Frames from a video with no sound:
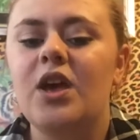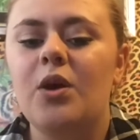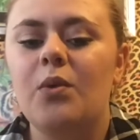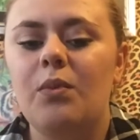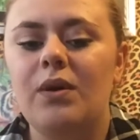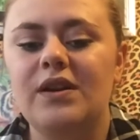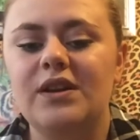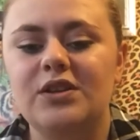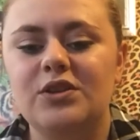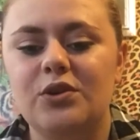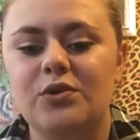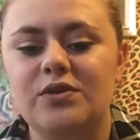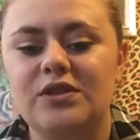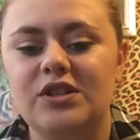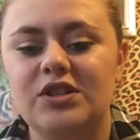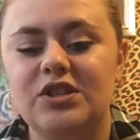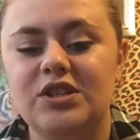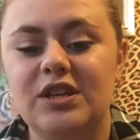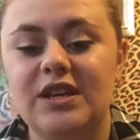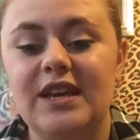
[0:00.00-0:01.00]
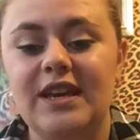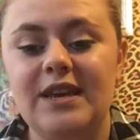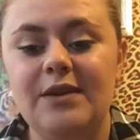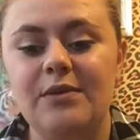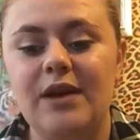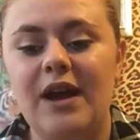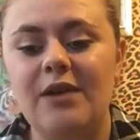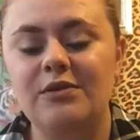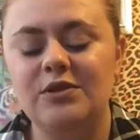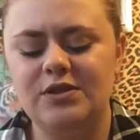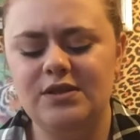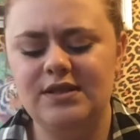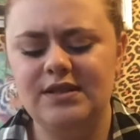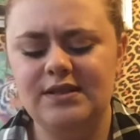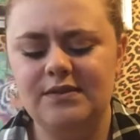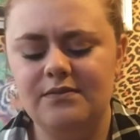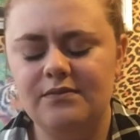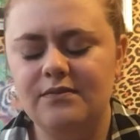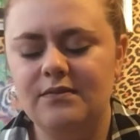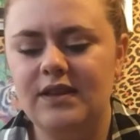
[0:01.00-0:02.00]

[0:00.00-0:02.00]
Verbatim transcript: when this whole situ- he, I was,